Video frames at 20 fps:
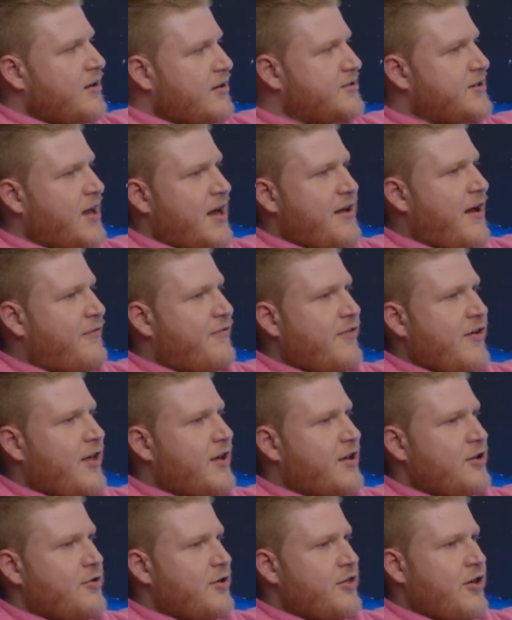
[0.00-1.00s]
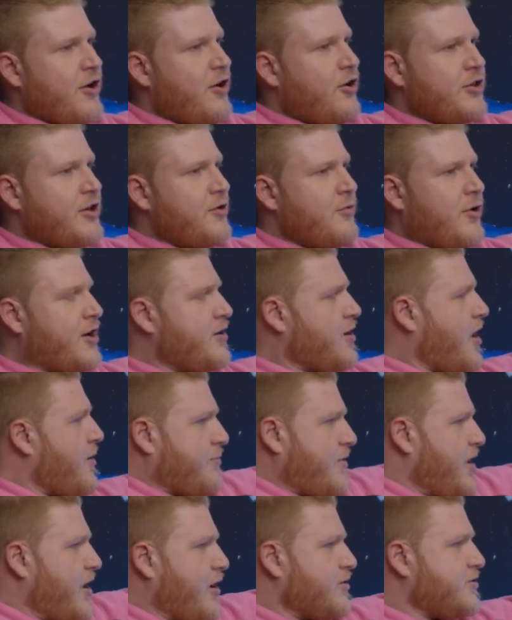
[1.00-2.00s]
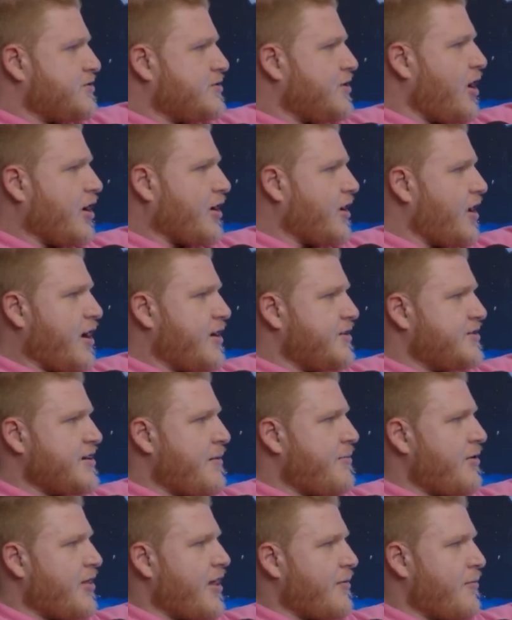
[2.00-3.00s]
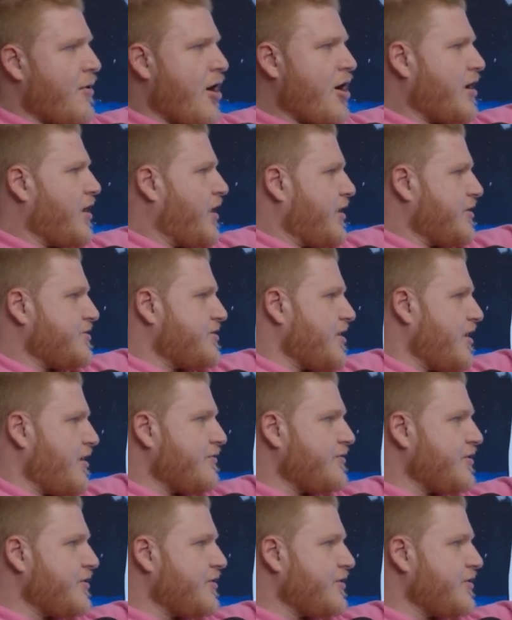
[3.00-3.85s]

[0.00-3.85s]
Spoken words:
Because I feel like you were the only one up there talking any type of like marketing stuff.